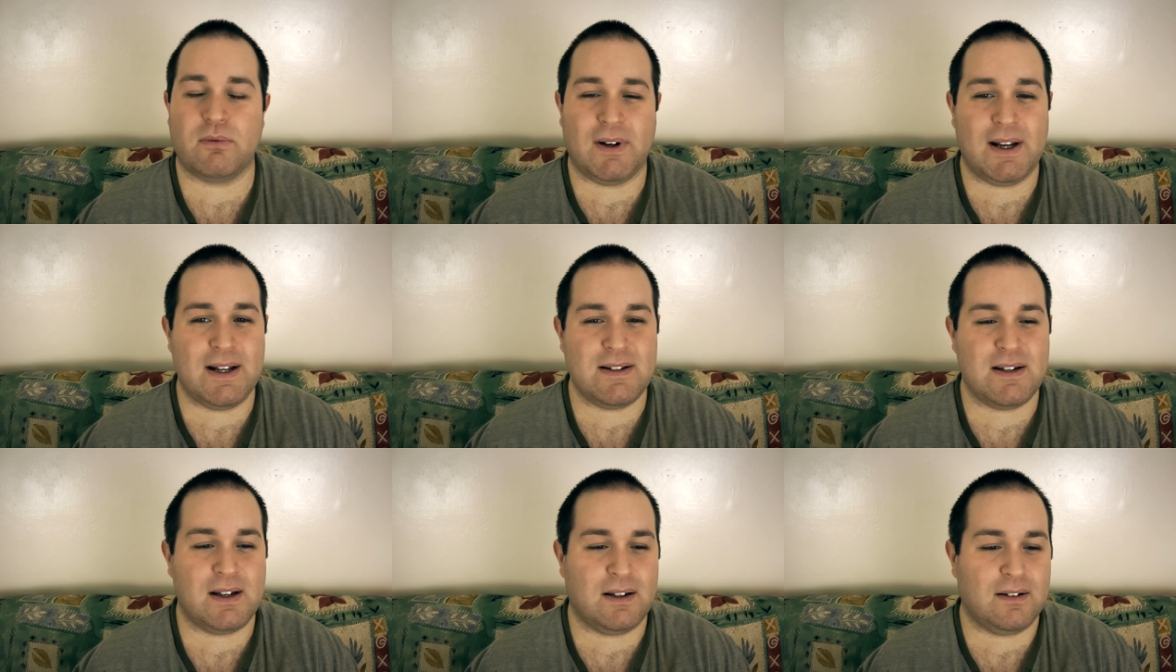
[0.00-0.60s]

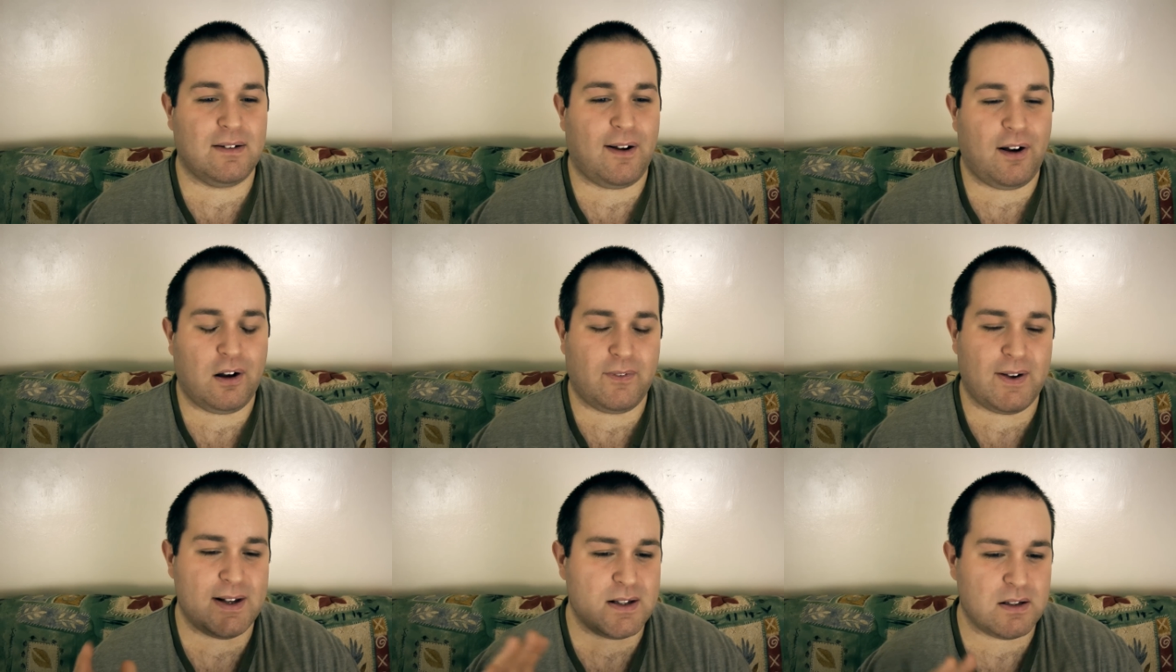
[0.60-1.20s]
rating, all
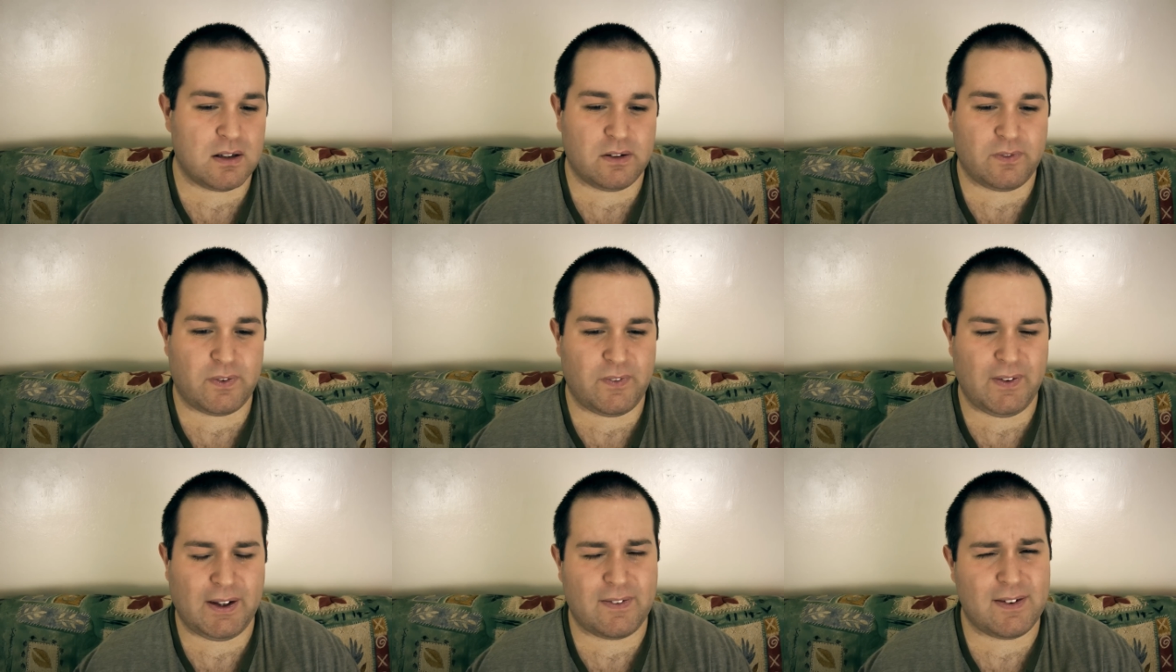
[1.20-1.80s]
that stuff.
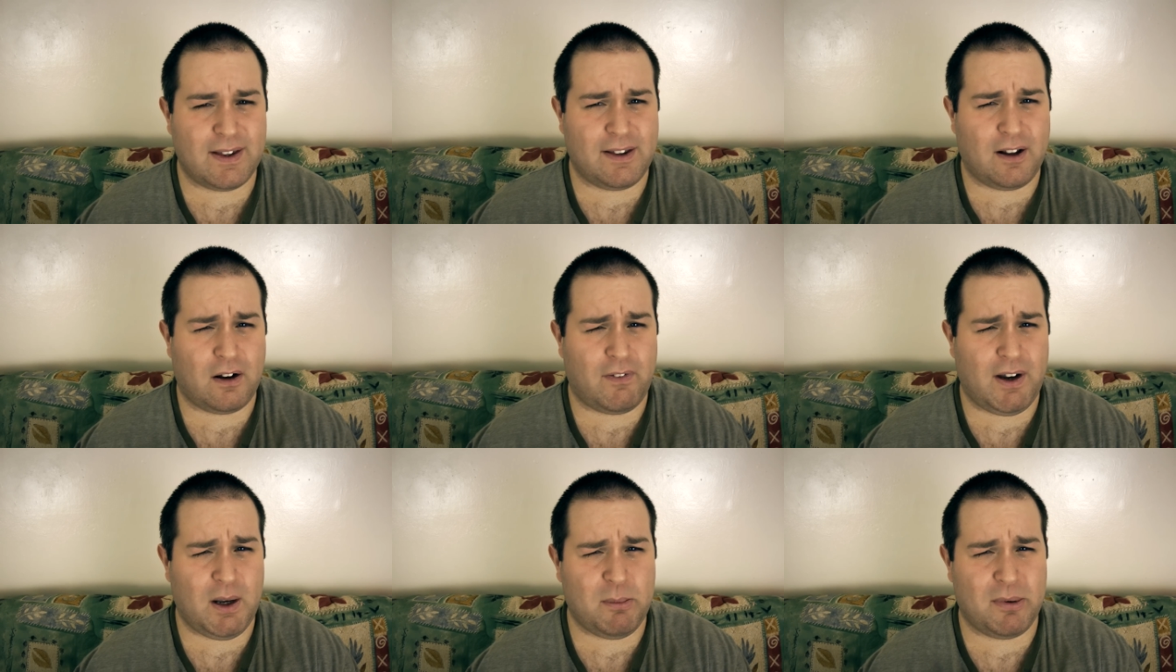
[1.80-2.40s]
I think I said that
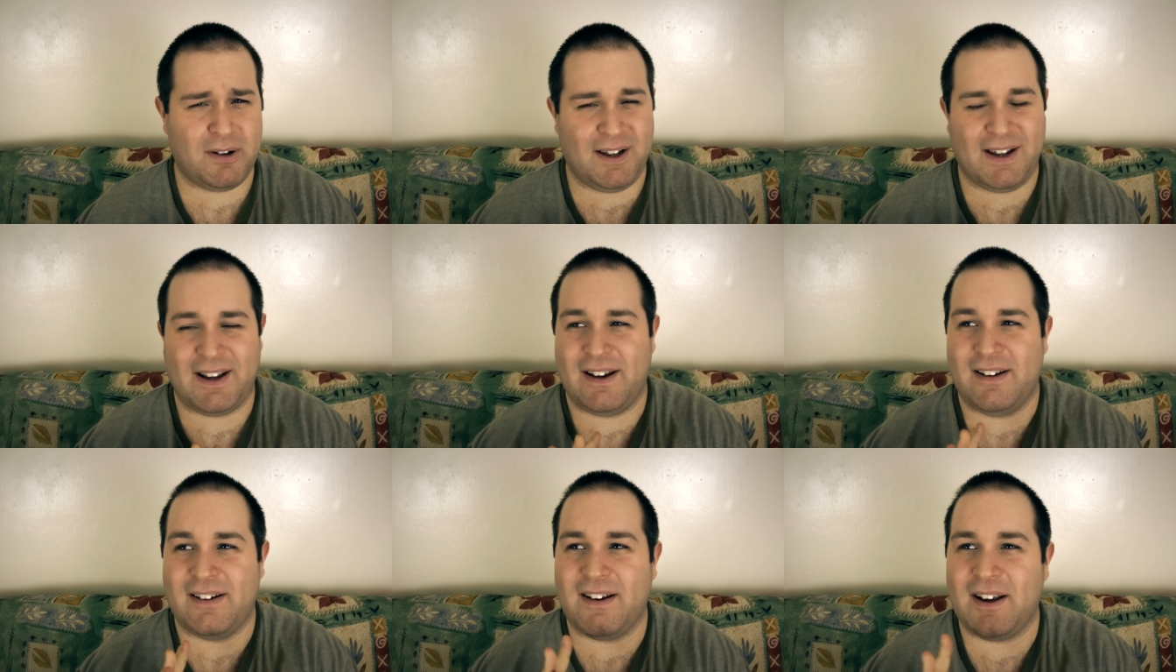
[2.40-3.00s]
already, but yeah.